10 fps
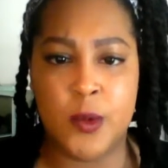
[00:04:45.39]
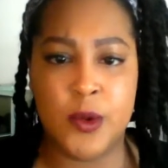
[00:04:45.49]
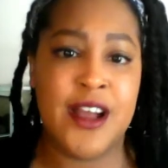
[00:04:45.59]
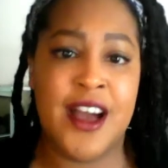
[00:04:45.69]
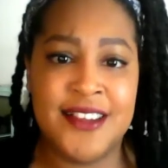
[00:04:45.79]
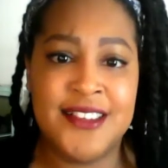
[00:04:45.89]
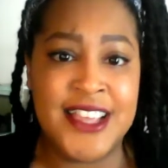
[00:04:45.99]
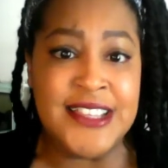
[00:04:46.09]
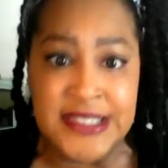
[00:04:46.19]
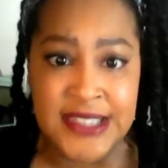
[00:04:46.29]
We're not
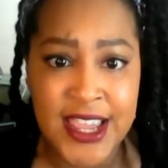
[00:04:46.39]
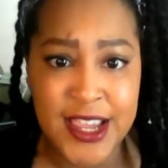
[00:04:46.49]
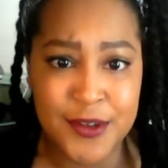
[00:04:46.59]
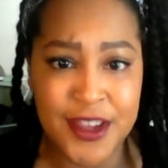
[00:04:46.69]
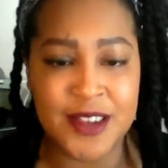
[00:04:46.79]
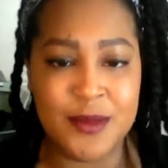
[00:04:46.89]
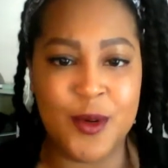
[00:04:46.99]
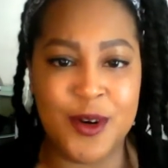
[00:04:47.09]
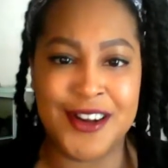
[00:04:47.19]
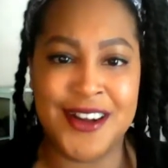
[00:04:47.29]
enslaved
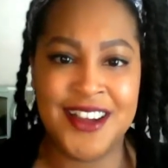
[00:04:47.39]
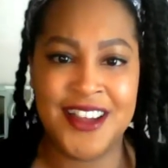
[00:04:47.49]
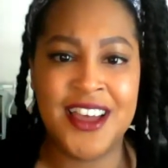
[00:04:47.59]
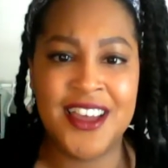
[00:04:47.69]
anymore,